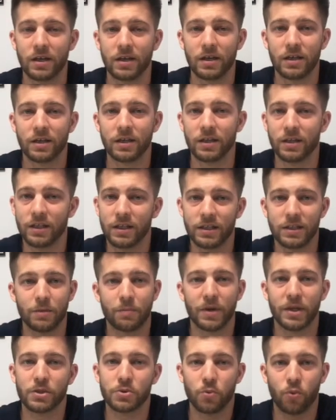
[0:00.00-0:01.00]
it
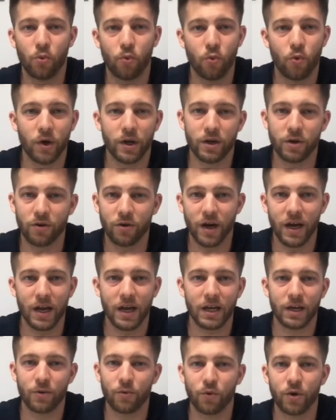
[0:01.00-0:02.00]
depends what
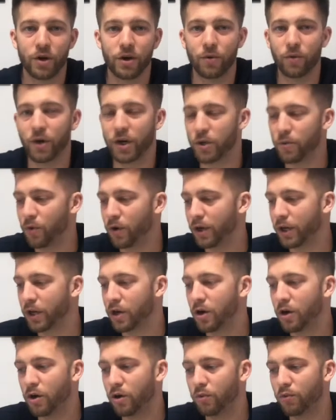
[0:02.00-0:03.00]
grade and where you want to
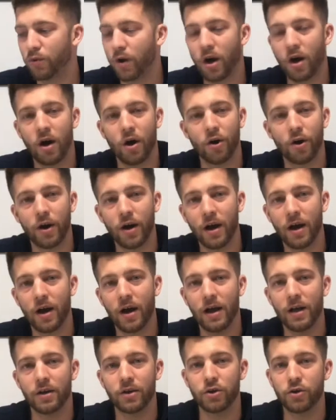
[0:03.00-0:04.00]
go, raw or
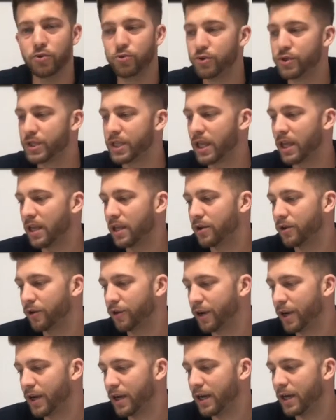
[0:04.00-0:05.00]
not, newsstand or
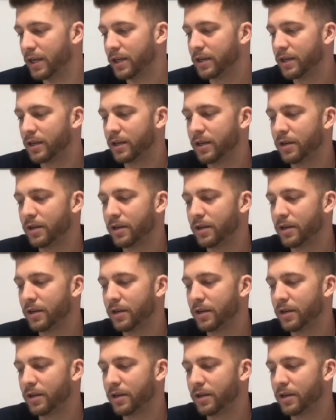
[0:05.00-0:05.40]
not,